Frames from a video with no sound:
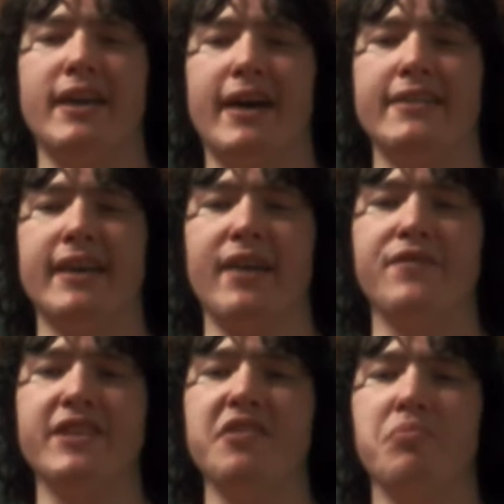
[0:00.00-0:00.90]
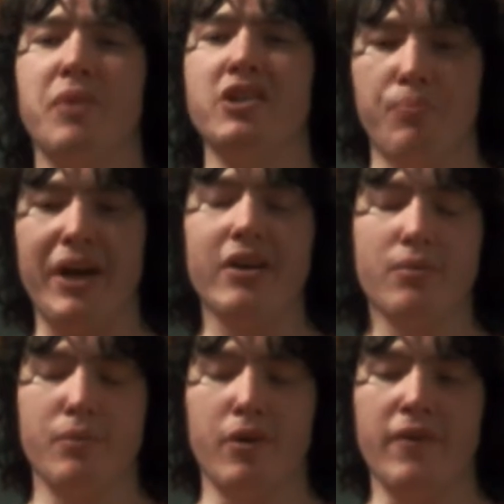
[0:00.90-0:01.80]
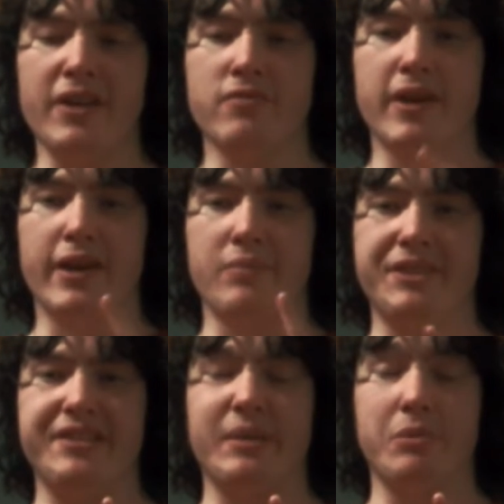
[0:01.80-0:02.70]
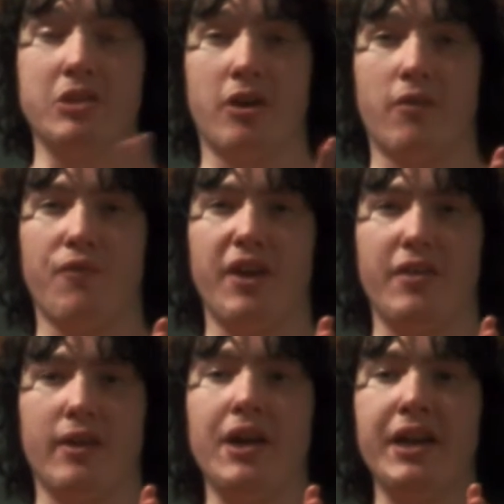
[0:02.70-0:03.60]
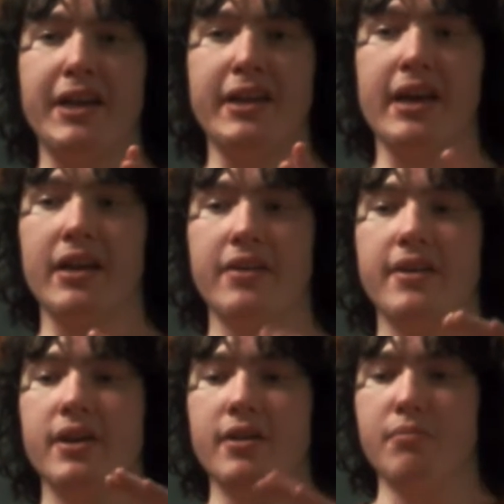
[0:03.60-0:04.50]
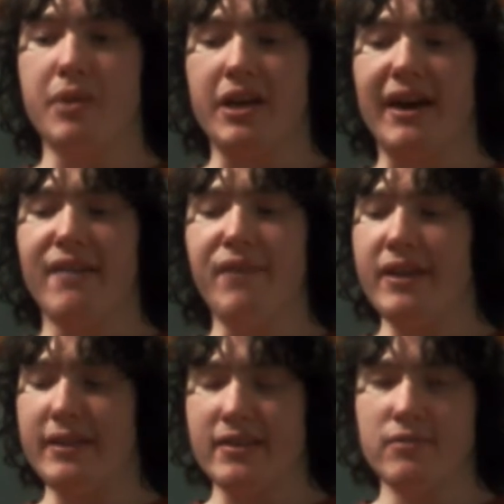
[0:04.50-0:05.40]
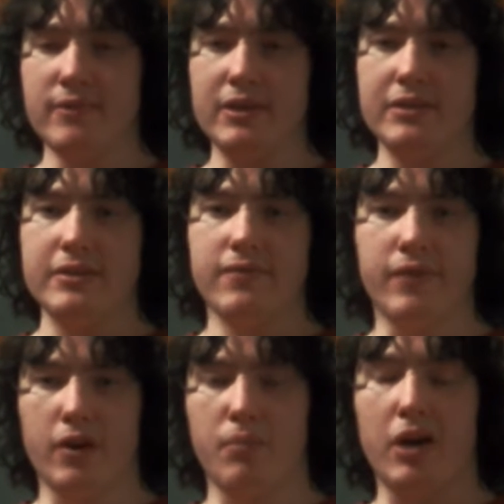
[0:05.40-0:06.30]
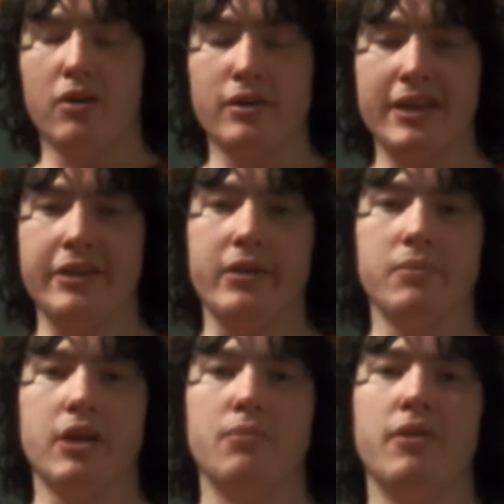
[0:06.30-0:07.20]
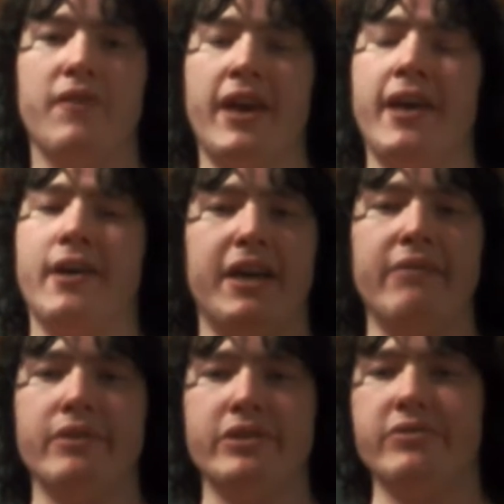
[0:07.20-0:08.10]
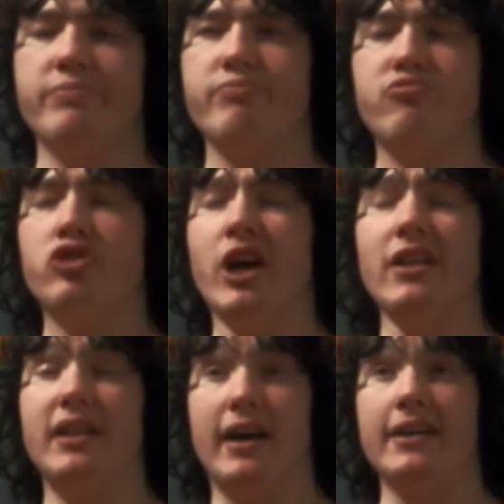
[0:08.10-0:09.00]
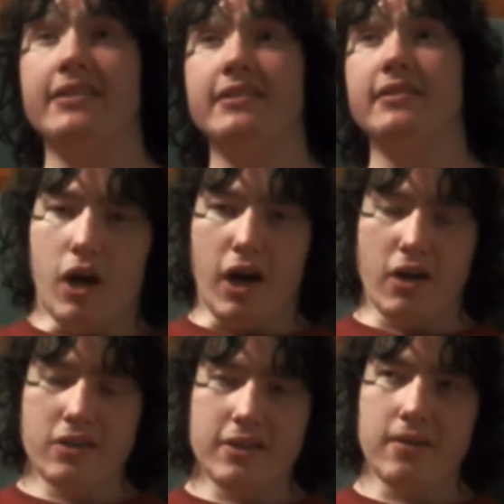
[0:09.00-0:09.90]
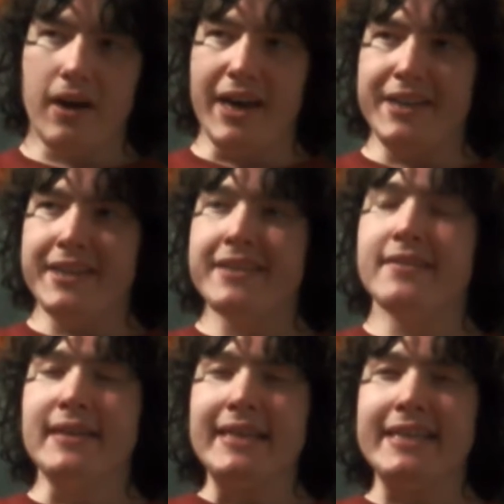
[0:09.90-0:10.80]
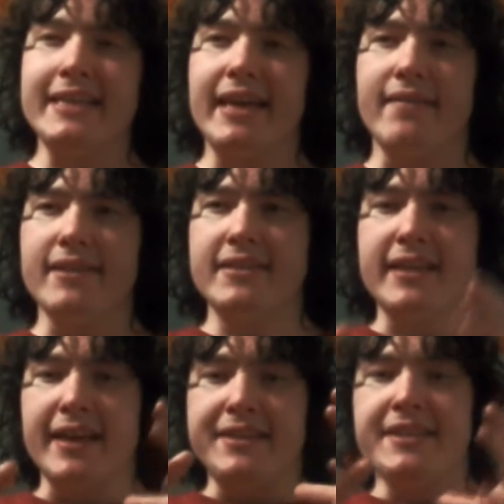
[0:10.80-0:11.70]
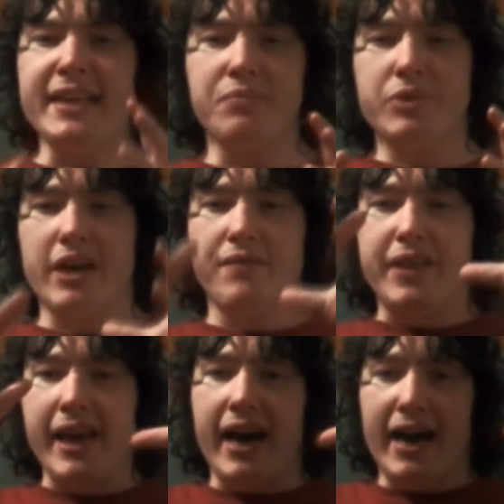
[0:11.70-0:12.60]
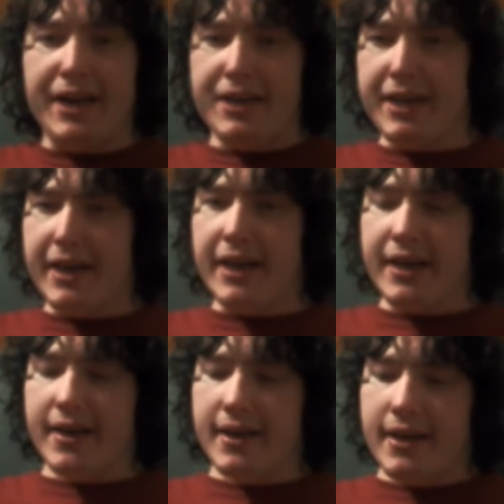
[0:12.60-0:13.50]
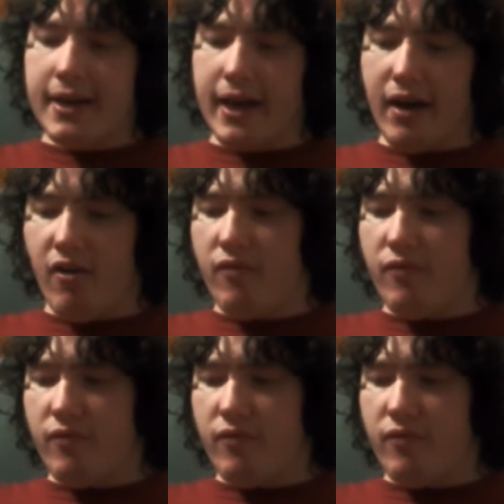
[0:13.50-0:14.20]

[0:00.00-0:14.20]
nice. I've seen much better movies when it comes to cinematography and lighting and that. But I think this one, for a modern day Terminator movie, it was shot nice. Also, I did like at least the attempt of the idea of,